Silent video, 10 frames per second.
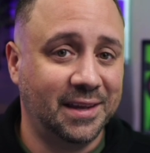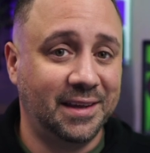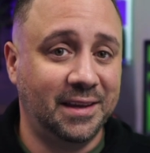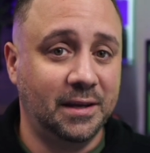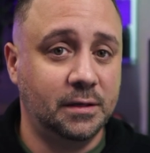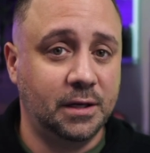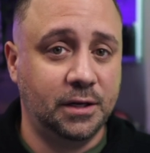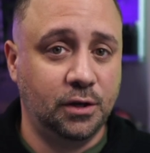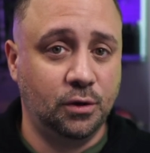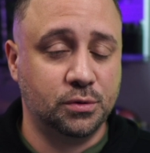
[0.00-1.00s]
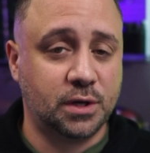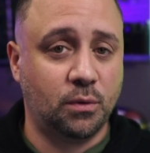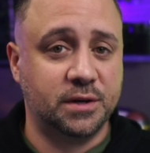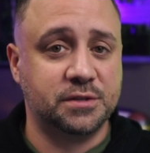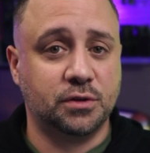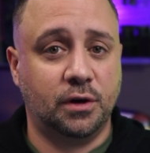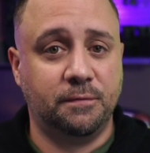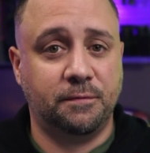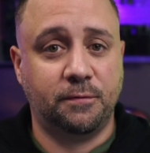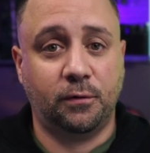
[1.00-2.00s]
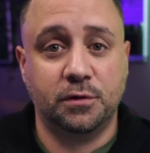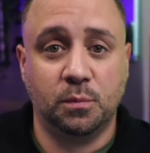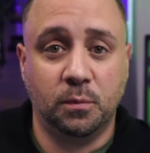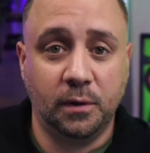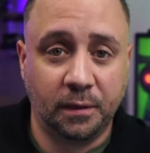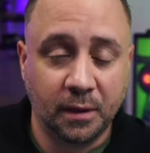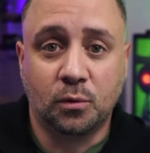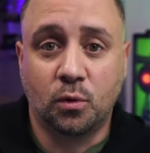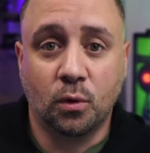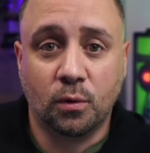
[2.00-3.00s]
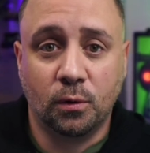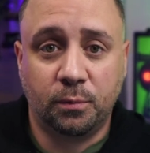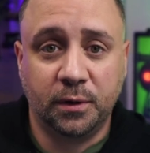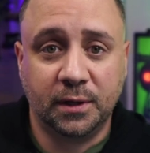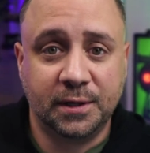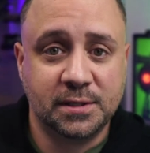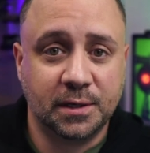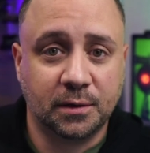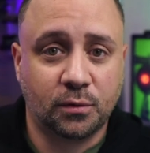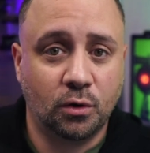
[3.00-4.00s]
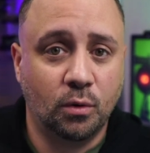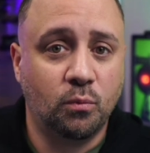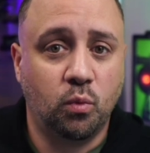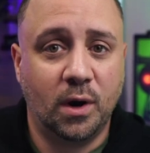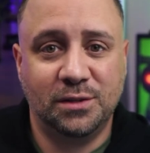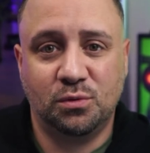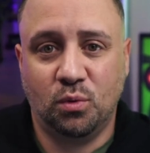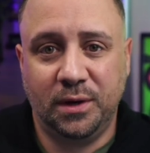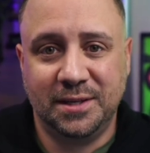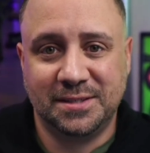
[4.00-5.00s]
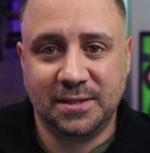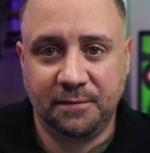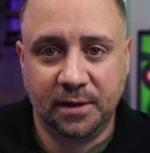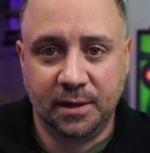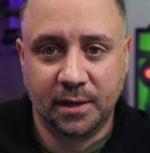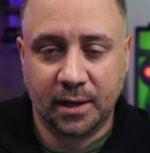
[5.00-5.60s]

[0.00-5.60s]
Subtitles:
In the news, I want to start first with Google releasing Chrome 127.